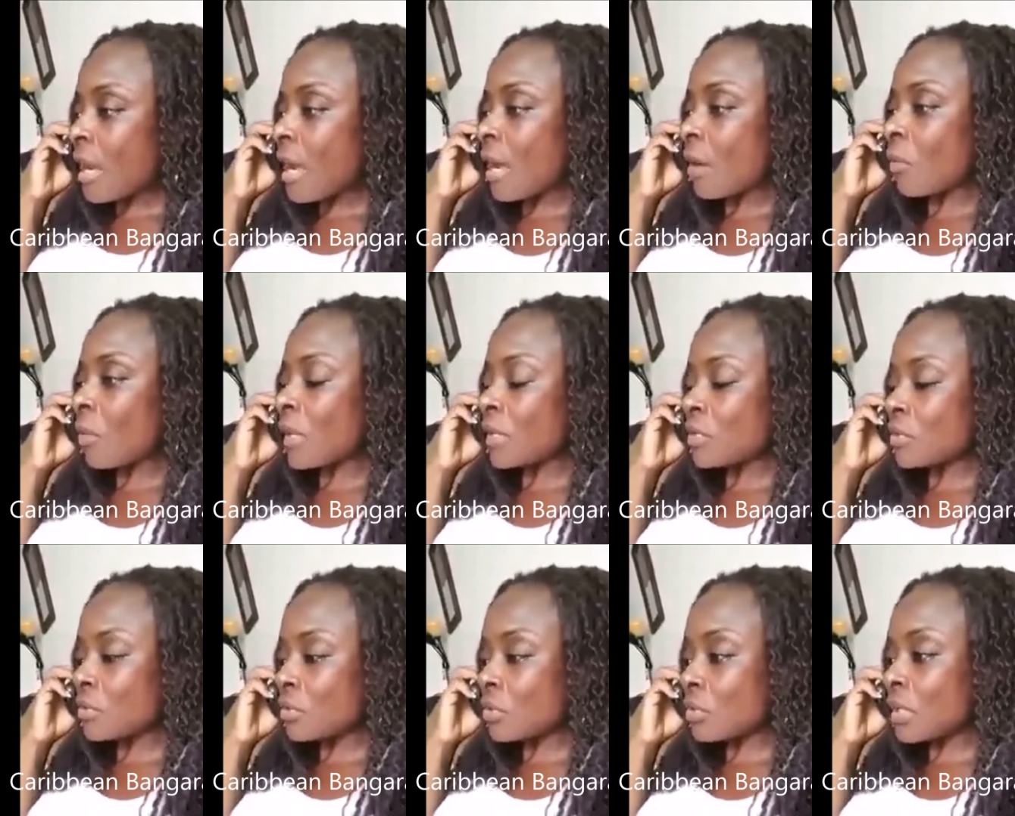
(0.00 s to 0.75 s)
I want
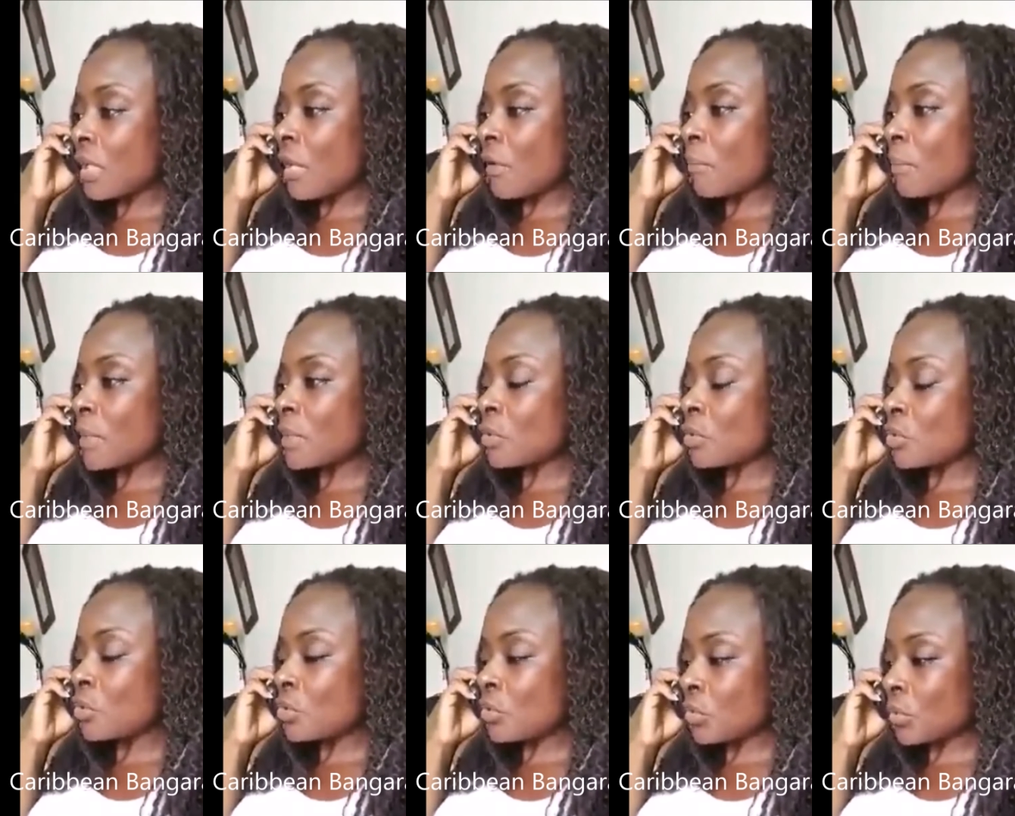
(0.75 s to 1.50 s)
you to get
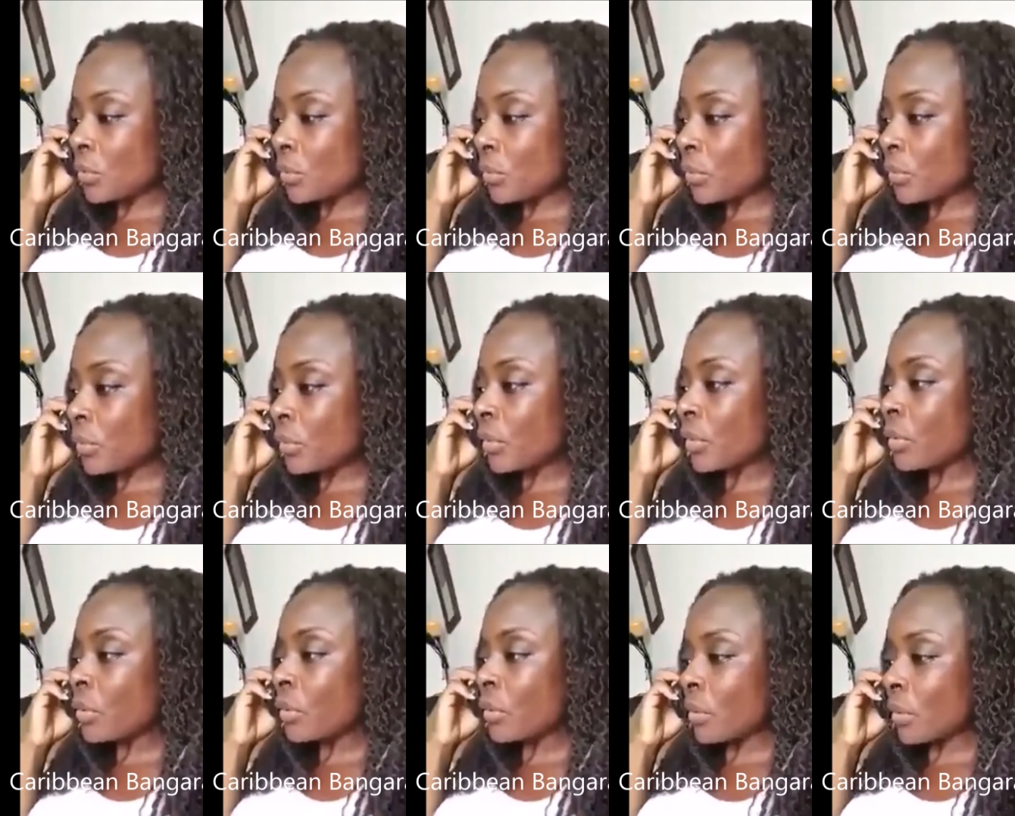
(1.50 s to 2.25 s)
me two
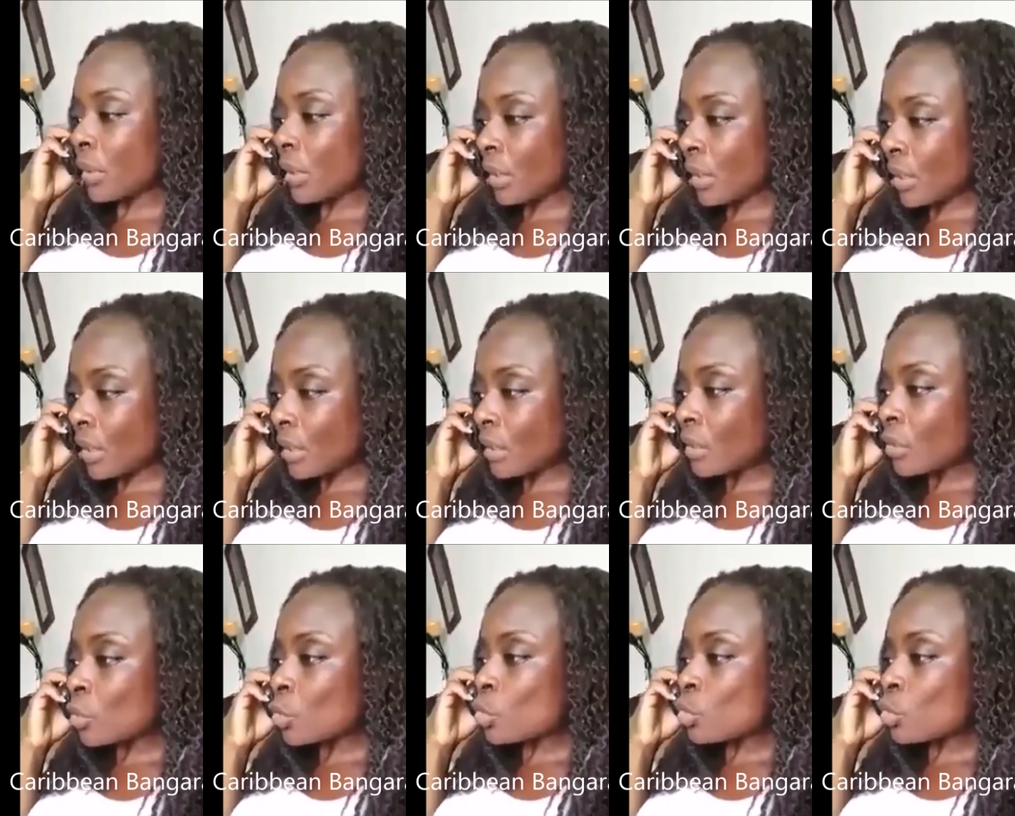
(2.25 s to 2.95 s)
green,